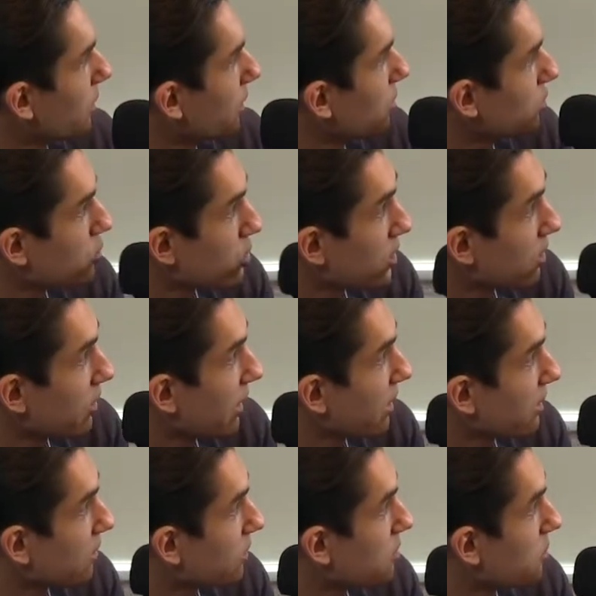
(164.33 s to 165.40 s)
Can you share
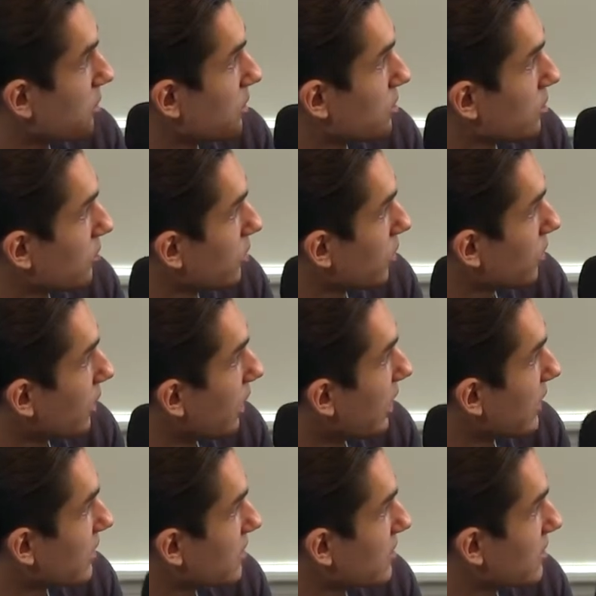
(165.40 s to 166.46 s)
like experience of your
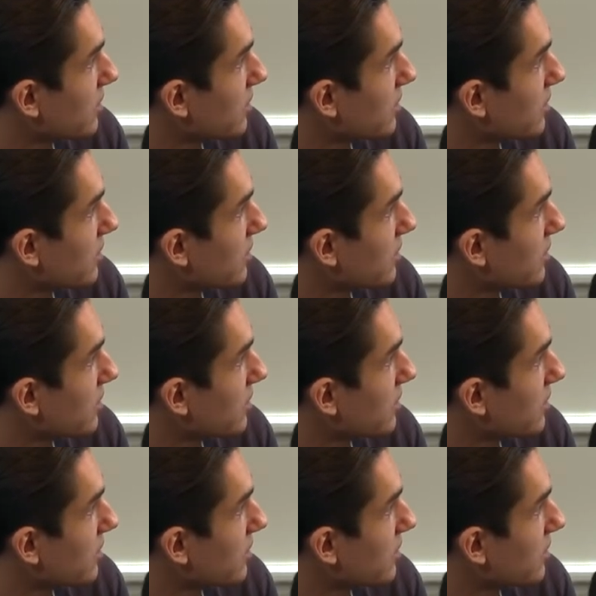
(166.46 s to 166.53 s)
clients?